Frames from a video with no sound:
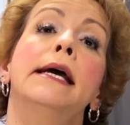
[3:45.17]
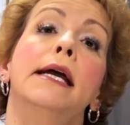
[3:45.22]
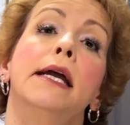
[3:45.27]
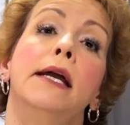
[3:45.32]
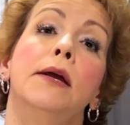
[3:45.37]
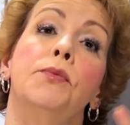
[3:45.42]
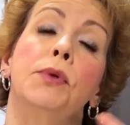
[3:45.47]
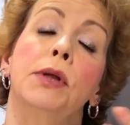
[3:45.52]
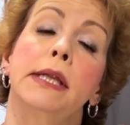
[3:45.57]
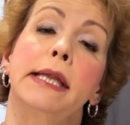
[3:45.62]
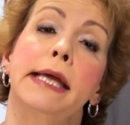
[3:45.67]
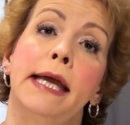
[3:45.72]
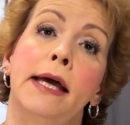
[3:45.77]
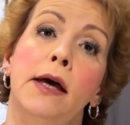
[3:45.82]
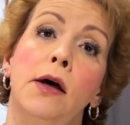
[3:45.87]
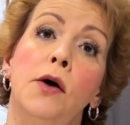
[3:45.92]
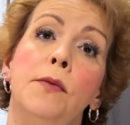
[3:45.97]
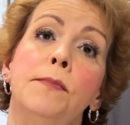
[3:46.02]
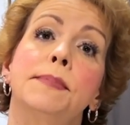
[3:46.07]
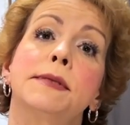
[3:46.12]
It really
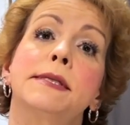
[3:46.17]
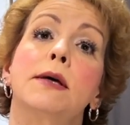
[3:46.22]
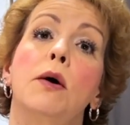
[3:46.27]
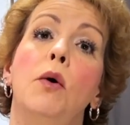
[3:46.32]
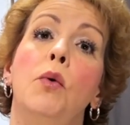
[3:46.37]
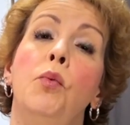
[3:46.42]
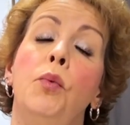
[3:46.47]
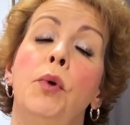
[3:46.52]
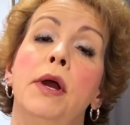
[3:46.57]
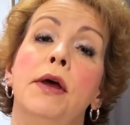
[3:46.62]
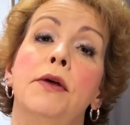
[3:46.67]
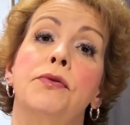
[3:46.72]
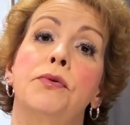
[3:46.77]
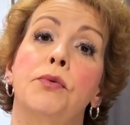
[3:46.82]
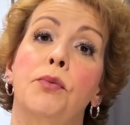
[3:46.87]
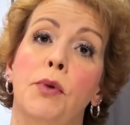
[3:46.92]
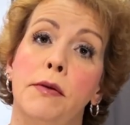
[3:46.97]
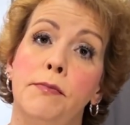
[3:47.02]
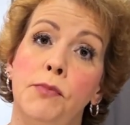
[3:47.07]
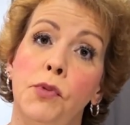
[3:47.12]
helps
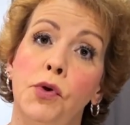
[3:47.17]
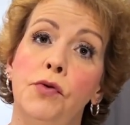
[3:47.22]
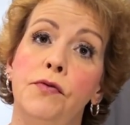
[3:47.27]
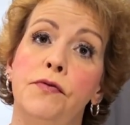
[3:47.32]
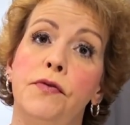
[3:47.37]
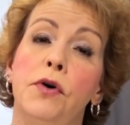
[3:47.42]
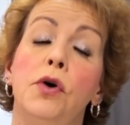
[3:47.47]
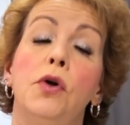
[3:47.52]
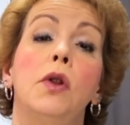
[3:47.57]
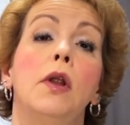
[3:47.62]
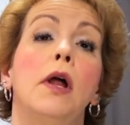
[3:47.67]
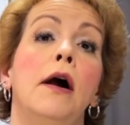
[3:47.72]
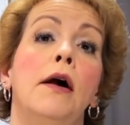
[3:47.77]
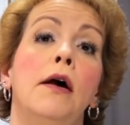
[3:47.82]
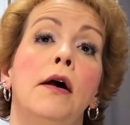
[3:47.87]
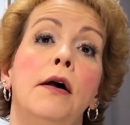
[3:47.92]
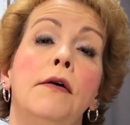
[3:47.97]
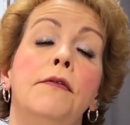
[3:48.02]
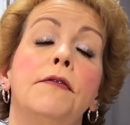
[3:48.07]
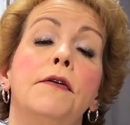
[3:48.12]
with removal
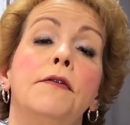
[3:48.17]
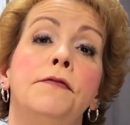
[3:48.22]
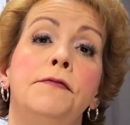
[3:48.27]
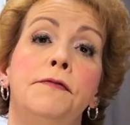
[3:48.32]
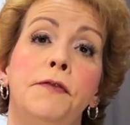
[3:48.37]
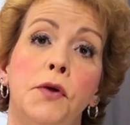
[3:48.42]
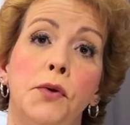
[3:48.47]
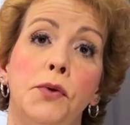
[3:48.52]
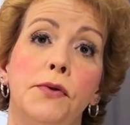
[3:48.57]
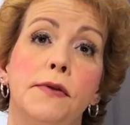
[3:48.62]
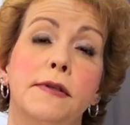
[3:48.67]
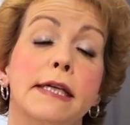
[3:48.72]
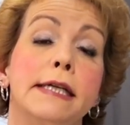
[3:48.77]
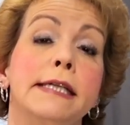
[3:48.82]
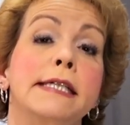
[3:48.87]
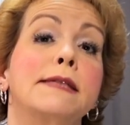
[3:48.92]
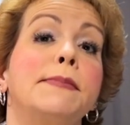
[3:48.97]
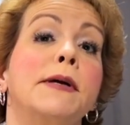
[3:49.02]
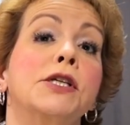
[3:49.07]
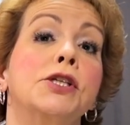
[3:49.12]
of foods,
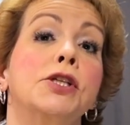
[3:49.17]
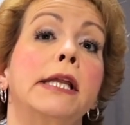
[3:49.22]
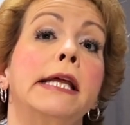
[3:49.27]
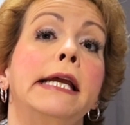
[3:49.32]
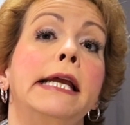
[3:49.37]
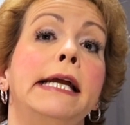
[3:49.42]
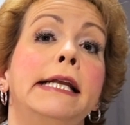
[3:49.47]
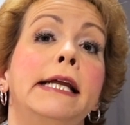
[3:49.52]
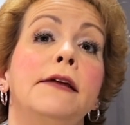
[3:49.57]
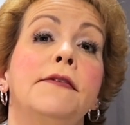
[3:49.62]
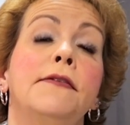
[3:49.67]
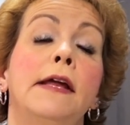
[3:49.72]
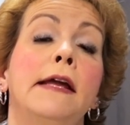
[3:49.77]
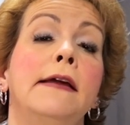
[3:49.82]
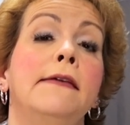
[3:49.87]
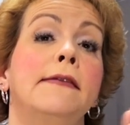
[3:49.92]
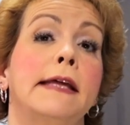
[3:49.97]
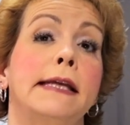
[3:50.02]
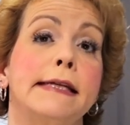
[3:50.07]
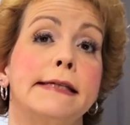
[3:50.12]
especially
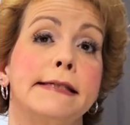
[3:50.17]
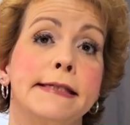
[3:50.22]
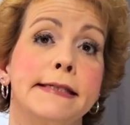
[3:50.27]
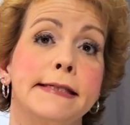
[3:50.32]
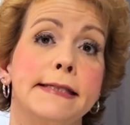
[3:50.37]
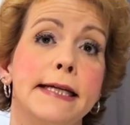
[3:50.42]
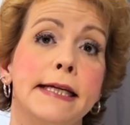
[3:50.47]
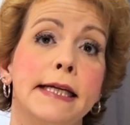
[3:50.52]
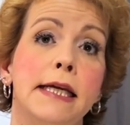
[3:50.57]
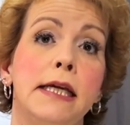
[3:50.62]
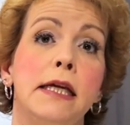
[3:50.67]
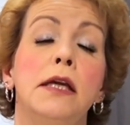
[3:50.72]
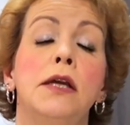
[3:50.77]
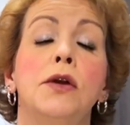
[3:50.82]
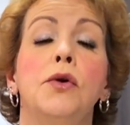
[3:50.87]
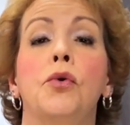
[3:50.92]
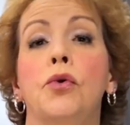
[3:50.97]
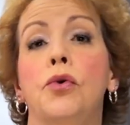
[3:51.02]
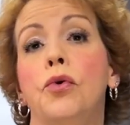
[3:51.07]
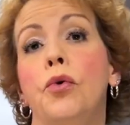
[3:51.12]
anything that is
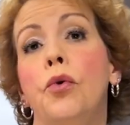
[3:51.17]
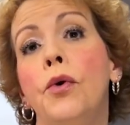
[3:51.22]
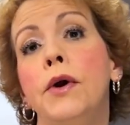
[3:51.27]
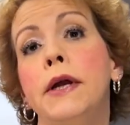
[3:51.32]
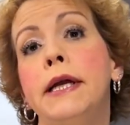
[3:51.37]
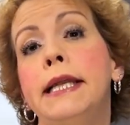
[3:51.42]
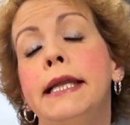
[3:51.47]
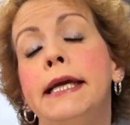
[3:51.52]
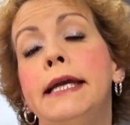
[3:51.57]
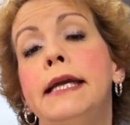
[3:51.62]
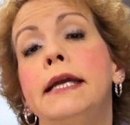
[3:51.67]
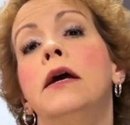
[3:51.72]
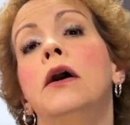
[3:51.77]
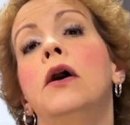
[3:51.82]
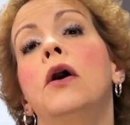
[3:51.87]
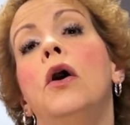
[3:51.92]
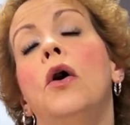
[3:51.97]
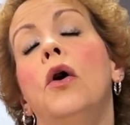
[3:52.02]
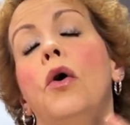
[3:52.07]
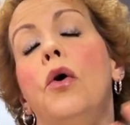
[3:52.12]
sticky or oily
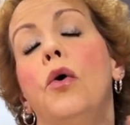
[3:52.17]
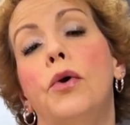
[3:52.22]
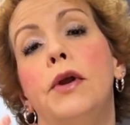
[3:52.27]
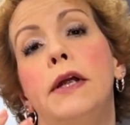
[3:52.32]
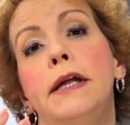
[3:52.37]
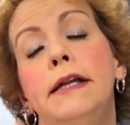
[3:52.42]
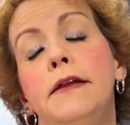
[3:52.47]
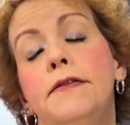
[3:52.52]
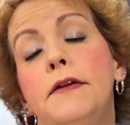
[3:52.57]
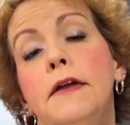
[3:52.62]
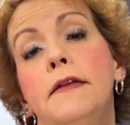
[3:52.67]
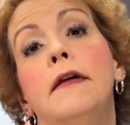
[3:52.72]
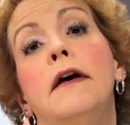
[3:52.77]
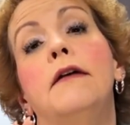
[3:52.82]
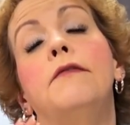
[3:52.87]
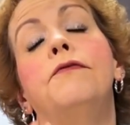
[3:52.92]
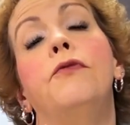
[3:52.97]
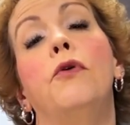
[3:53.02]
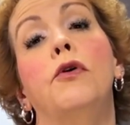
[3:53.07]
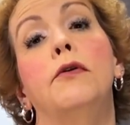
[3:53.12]
or anything
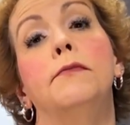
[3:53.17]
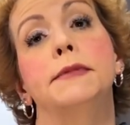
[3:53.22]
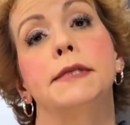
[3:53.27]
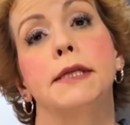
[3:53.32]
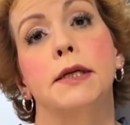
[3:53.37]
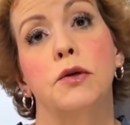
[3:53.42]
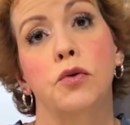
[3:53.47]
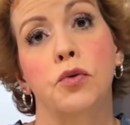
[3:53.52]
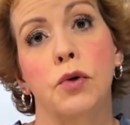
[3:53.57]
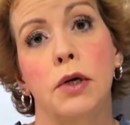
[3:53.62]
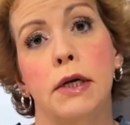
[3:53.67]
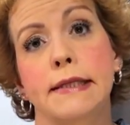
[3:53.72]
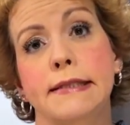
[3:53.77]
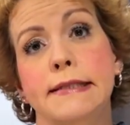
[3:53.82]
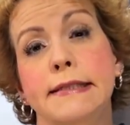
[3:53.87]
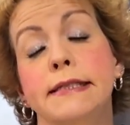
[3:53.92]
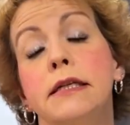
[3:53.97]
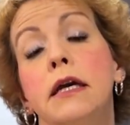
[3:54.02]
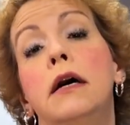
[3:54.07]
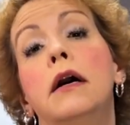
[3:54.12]
that forms a
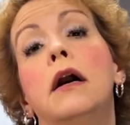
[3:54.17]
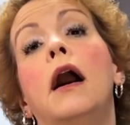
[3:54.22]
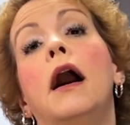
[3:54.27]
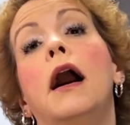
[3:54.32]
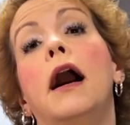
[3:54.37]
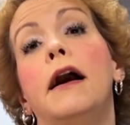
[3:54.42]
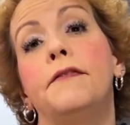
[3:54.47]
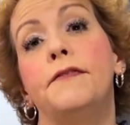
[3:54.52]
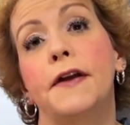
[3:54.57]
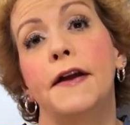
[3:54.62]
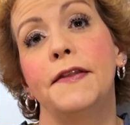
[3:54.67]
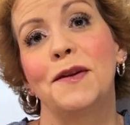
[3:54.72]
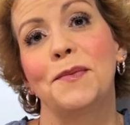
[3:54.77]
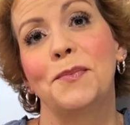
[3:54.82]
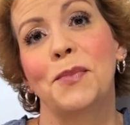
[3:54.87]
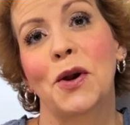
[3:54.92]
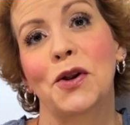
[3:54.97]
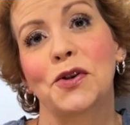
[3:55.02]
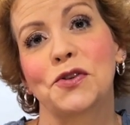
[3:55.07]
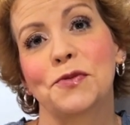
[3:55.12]
crust. I find that
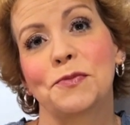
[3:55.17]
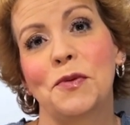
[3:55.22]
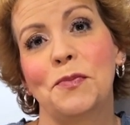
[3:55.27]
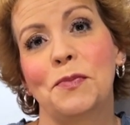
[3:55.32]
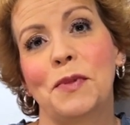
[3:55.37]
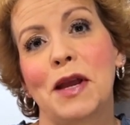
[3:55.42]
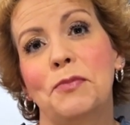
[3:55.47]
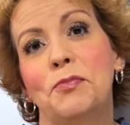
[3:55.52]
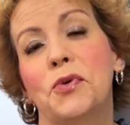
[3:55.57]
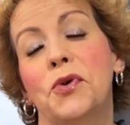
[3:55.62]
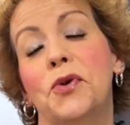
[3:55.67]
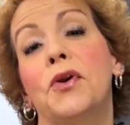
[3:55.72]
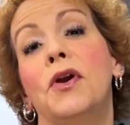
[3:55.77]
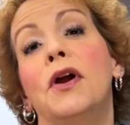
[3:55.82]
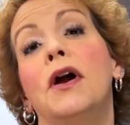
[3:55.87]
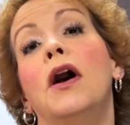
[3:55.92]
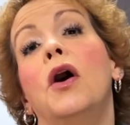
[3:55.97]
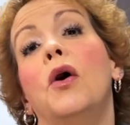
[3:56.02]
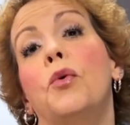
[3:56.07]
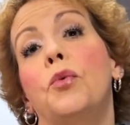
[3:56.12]
parchment paper
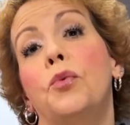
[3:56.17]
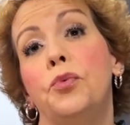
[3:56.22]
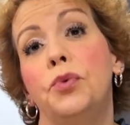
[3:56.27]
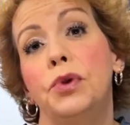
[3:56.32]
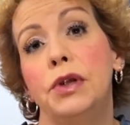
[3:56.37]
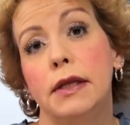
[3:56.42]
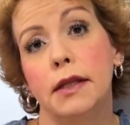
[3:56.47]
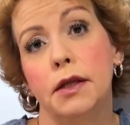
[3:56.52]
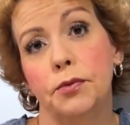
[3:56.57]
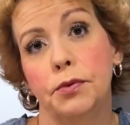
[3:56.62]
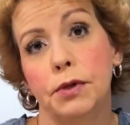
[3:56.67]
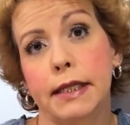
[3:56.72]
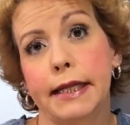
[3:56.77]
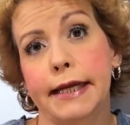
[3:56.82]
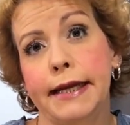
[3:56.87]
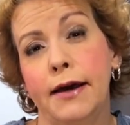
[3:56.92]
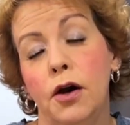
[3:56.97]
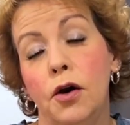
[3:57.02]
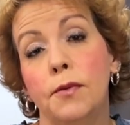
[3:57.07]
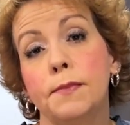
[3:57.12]
really
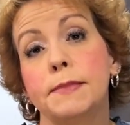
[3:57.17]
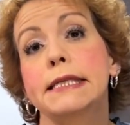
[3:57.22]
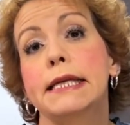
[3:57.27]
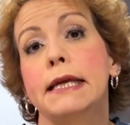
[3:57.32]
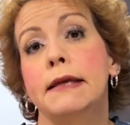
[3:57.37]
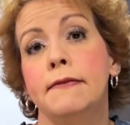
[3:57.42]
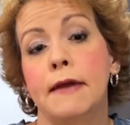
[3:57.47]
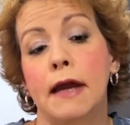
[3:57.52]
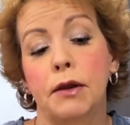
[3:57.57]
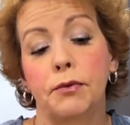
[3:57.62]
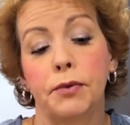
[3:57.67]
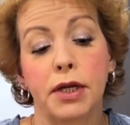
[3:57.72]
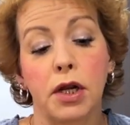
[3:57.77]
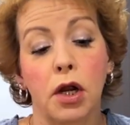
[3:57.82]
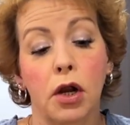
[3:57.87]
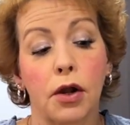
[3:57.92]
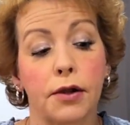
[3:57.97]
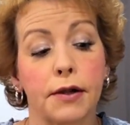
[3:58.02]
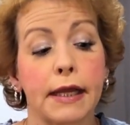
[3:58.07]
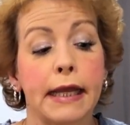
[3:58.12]
helps in that
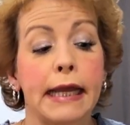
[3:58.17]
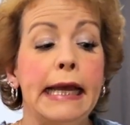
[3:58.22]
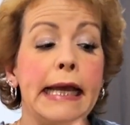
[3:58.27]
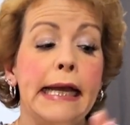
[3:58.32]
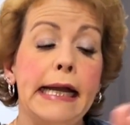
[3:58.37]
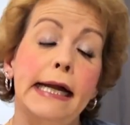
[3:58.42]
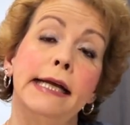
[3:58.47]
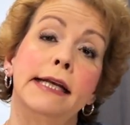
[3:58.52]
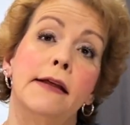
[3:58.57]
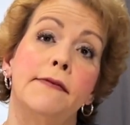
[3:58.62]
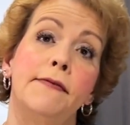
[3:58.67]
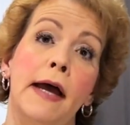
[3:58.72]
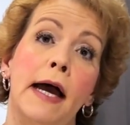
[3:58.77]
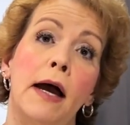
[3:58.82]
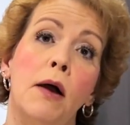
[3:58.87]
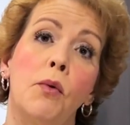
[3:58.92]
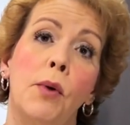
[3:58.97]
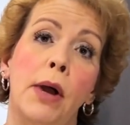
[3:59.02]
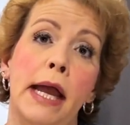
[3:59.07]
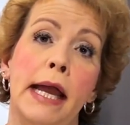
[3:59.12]
regard. And in
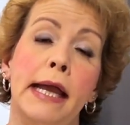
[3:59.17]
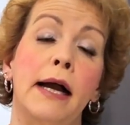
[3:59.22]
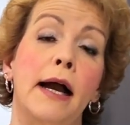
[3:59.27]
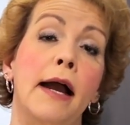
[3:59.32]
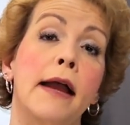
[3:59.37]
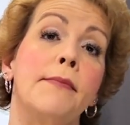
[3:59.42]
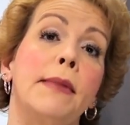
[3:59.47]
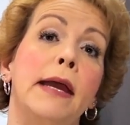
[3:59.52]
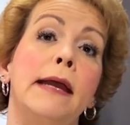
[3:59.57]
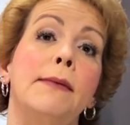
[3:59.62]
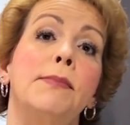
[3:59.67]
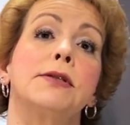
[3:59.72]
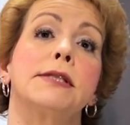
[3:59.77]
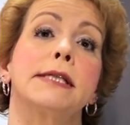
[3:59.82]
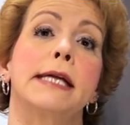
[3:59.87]
that way, I'm able to